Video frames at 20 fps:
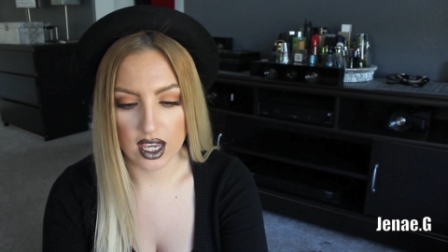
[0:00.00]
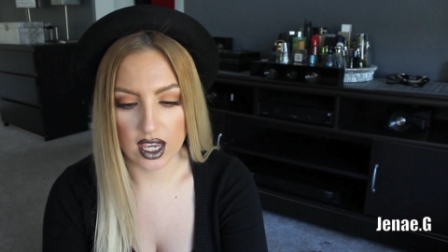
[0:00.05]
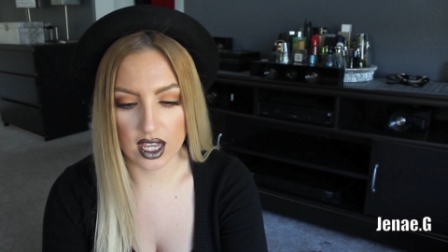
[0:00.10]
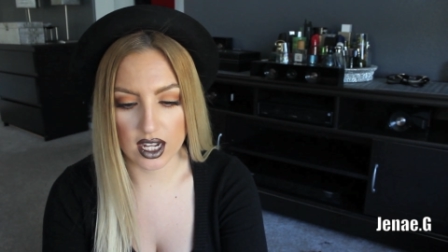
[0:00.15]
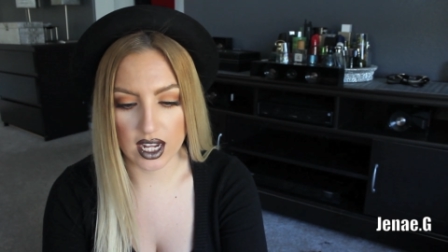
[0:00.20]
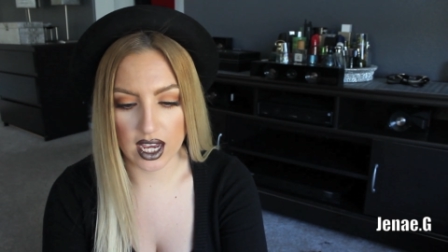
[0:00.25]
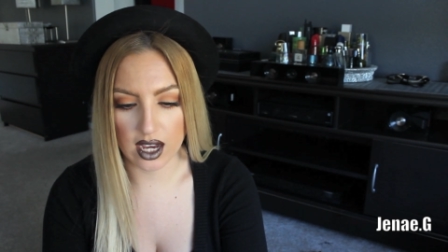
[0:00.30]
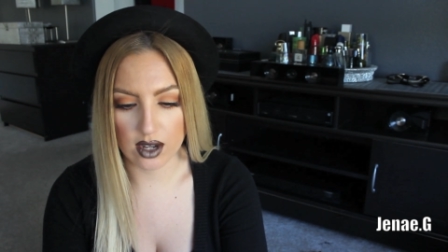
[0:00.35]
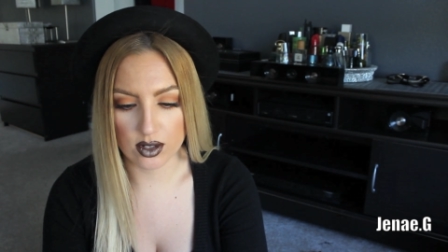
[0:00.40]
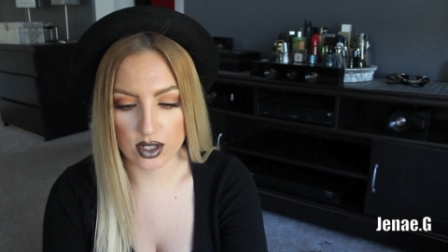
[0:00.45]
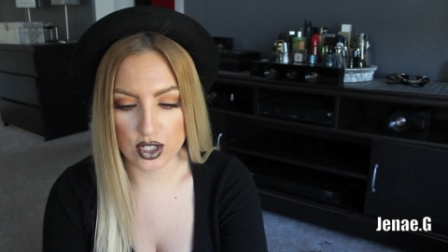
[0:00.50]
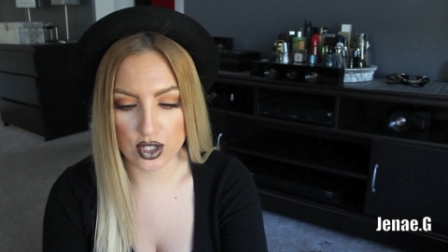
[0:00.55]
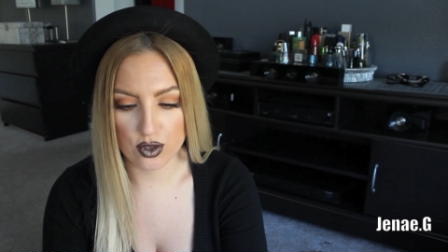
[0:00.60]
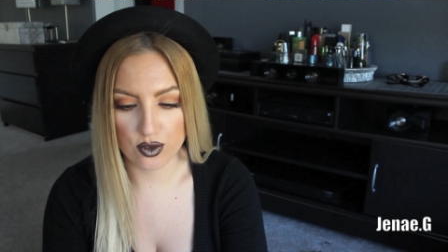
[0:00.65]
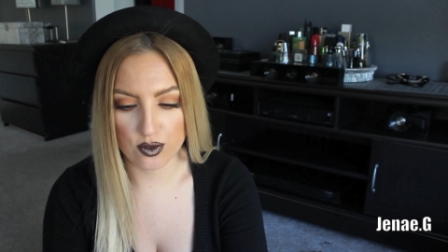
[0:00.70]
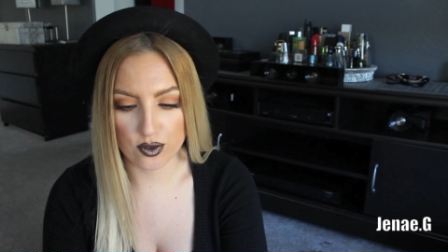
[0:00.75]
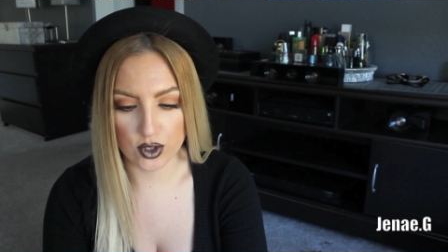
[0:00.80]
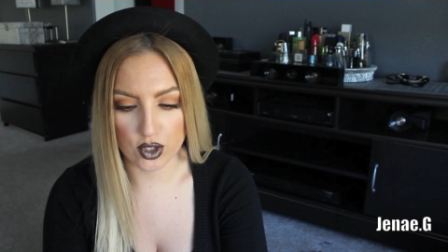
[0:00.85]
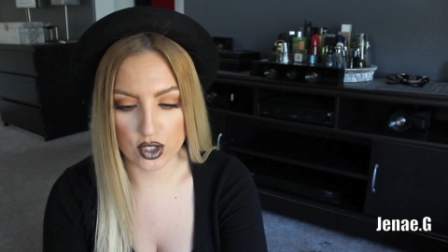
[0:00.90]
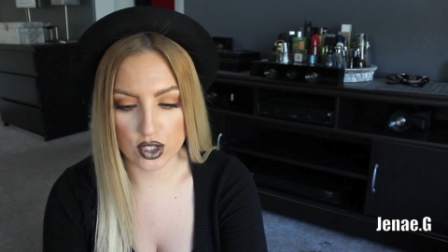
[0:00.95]
And how did you
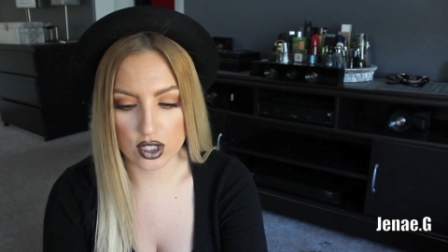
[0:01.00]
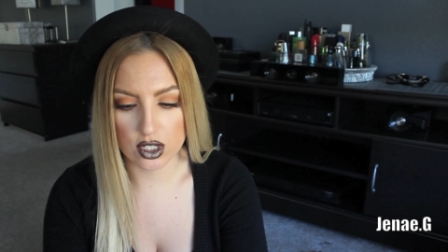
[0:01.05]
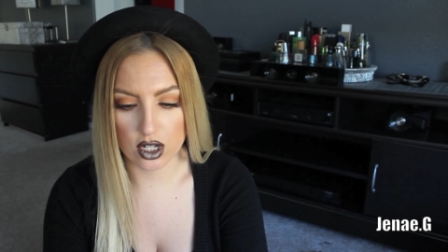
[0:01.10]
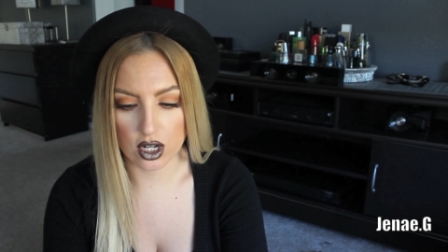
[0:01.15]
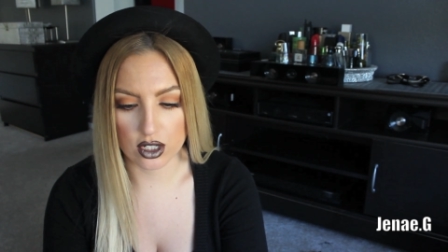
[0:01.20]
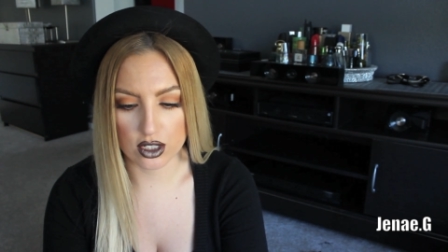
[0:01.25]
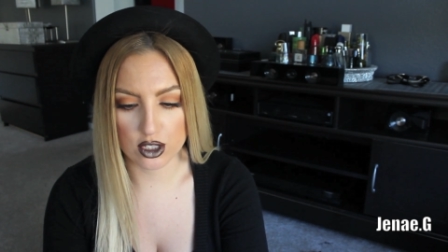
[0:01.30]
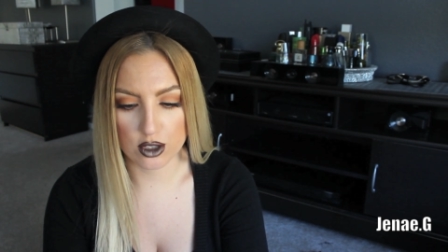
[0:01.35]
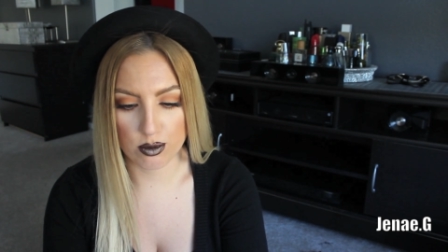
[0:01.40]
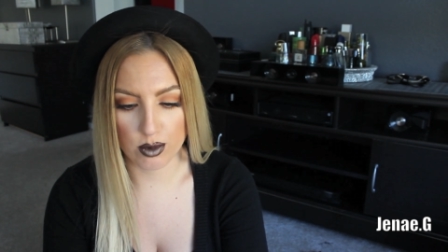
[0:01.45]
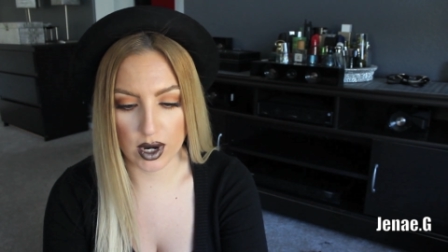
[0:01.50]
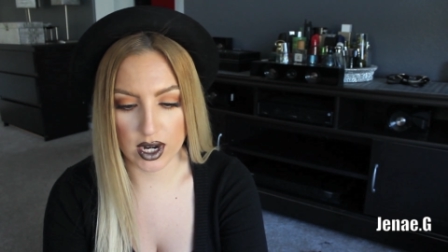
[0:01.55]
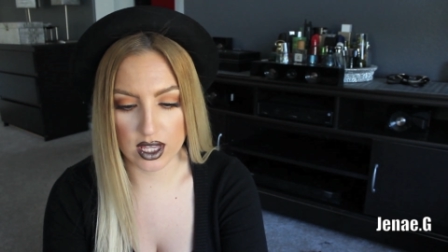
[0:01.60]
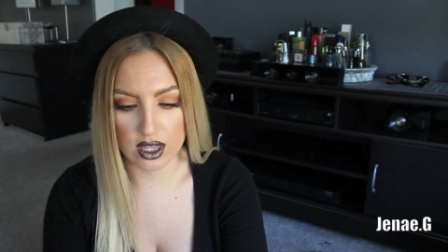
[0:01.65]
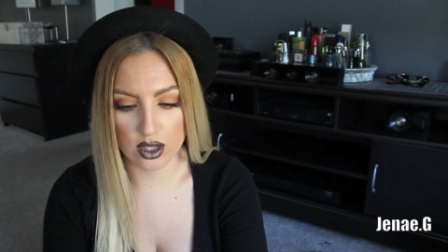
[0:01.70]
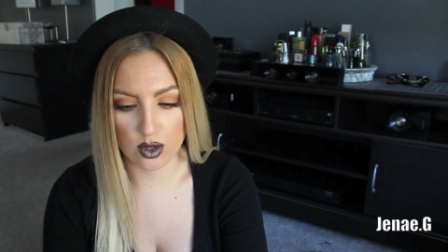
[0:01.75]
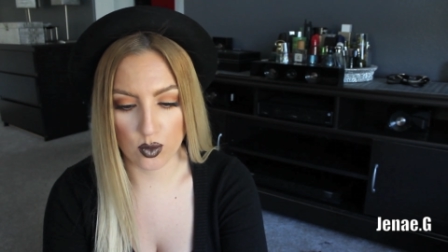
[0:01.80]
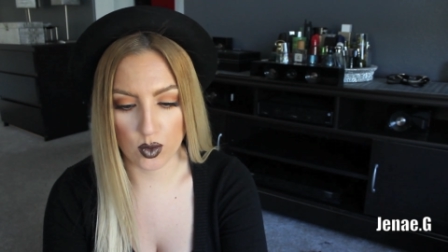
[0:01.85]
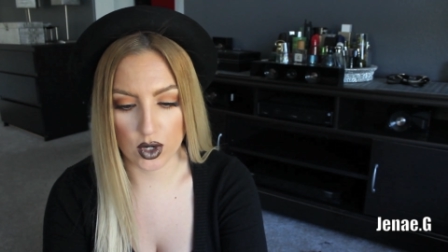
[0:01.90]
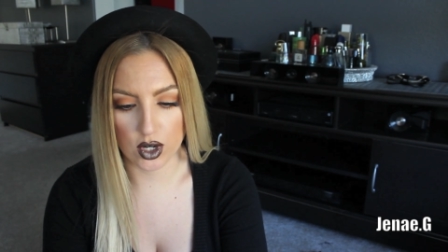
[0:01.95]
first start
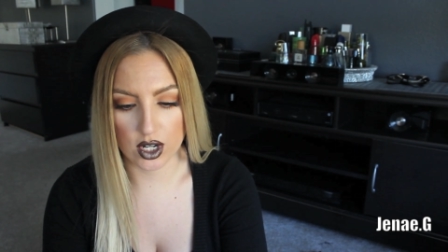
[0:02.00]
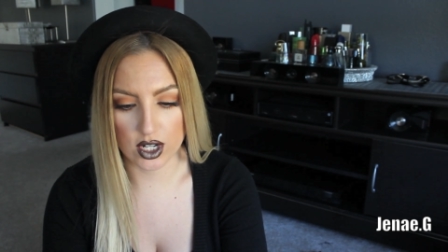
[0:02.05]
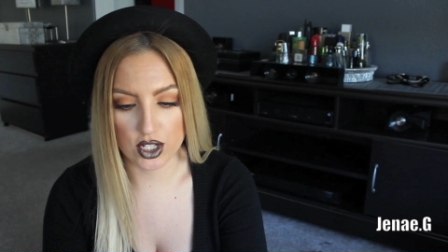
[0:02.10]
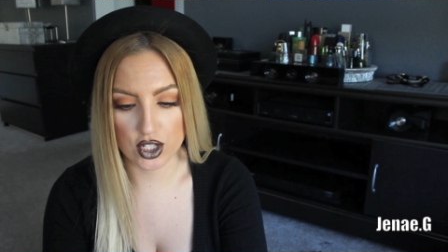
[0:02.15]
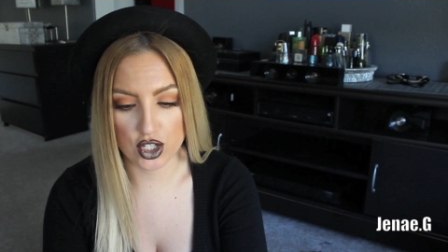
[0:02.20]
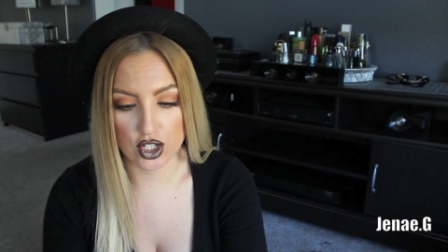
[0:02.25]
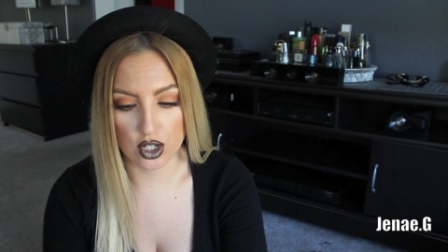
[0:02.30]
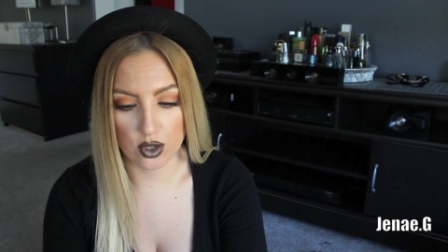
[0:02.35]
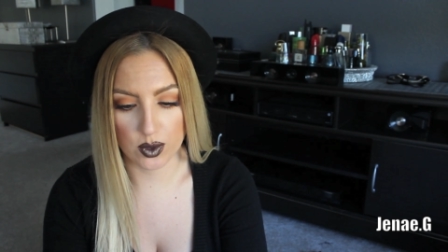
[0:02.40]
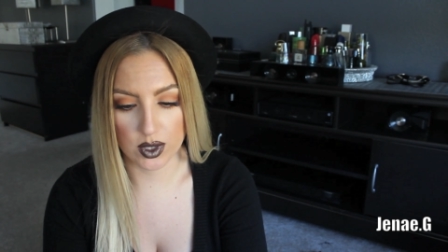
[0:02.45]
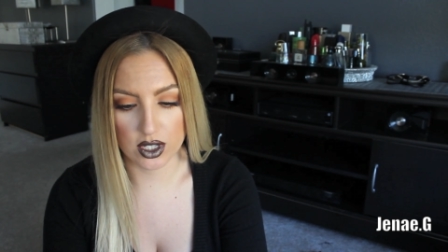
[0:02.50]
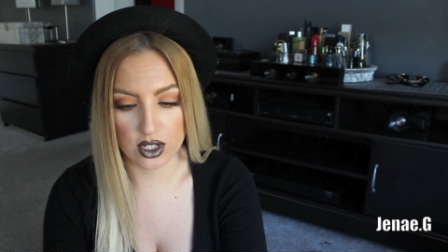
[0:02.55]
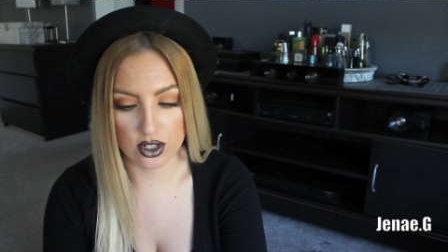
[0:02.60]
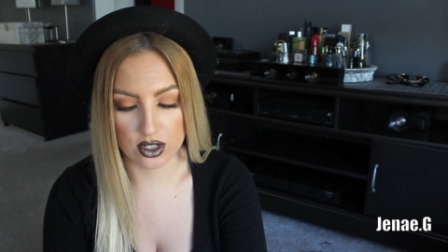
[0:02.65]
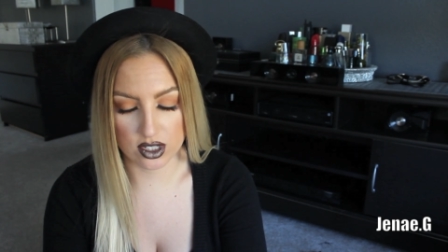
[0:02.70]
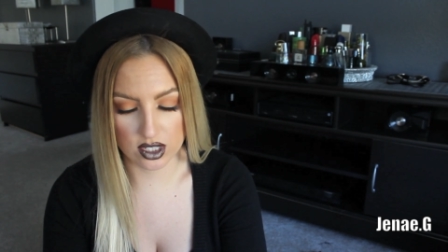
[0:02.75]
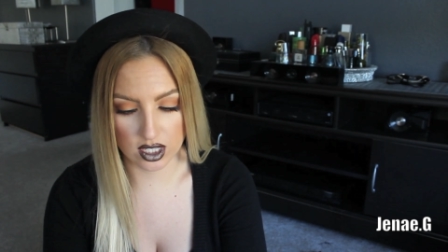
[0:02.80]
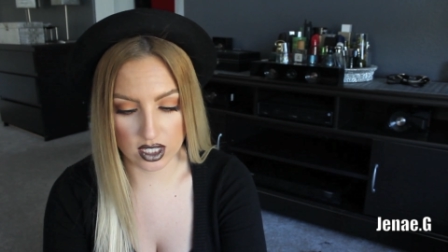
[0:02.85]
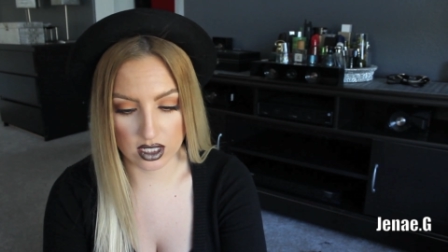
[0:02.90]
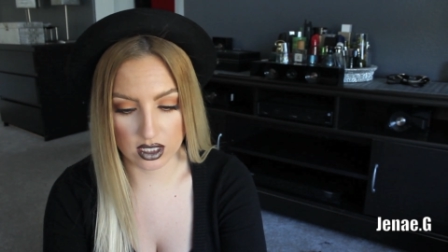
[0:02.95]
spreading the word and showing your
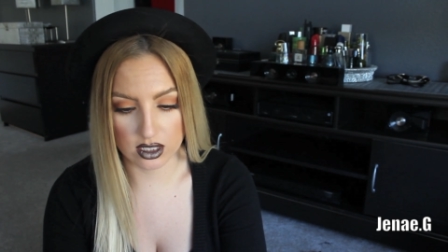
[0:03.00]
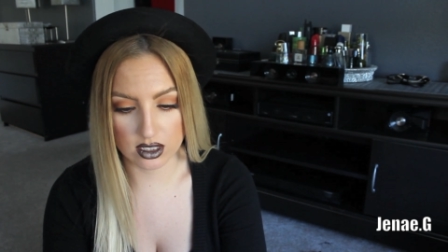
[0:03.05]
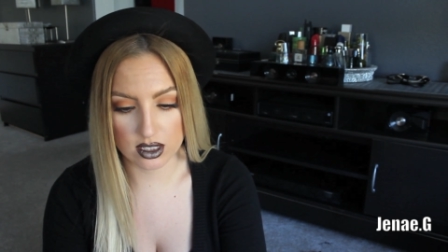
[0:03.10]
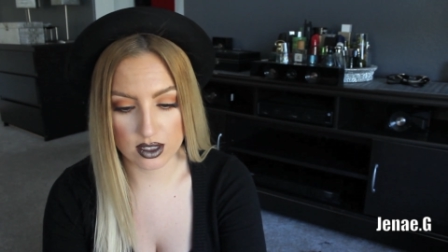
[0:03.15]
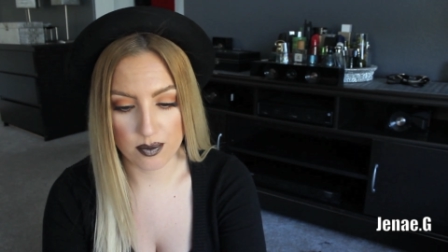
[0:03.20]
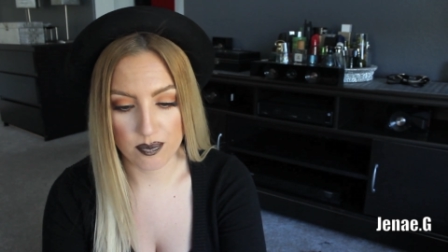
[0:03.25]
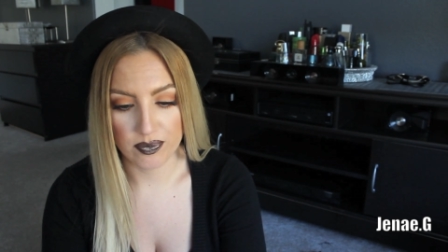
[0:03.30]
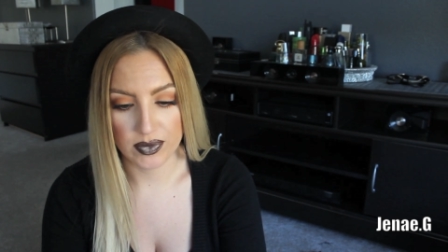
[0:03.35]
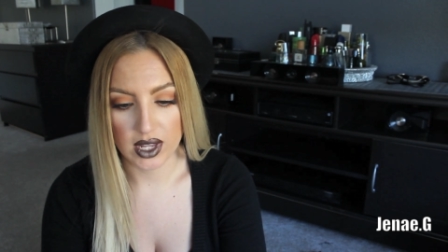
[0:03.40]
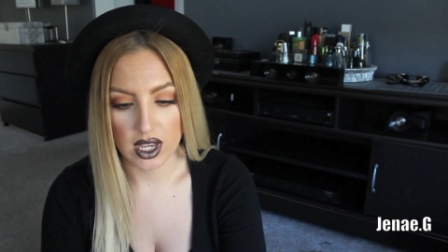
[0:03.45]
skills?